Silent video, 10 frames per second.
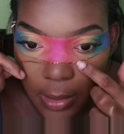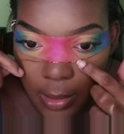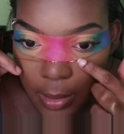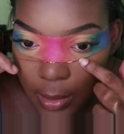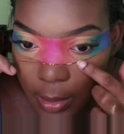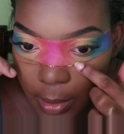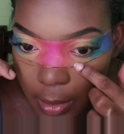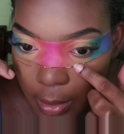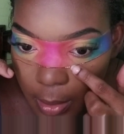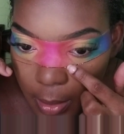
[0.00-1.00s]

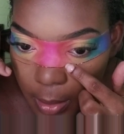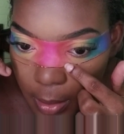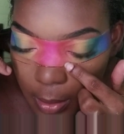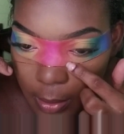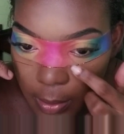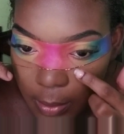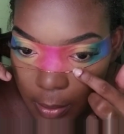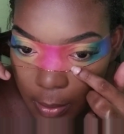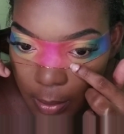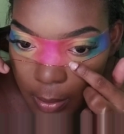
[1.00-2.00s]

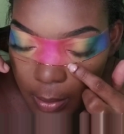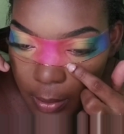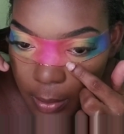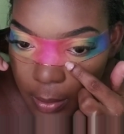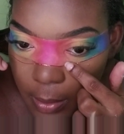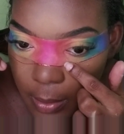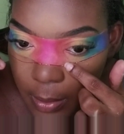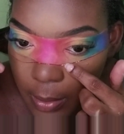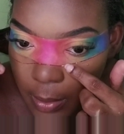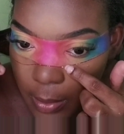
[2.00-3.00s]

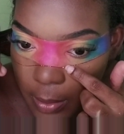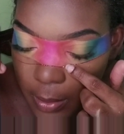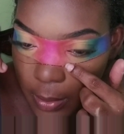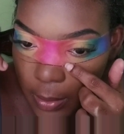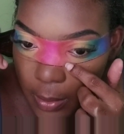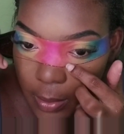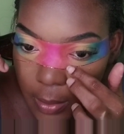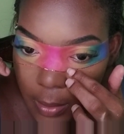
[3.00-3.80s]
[no speech]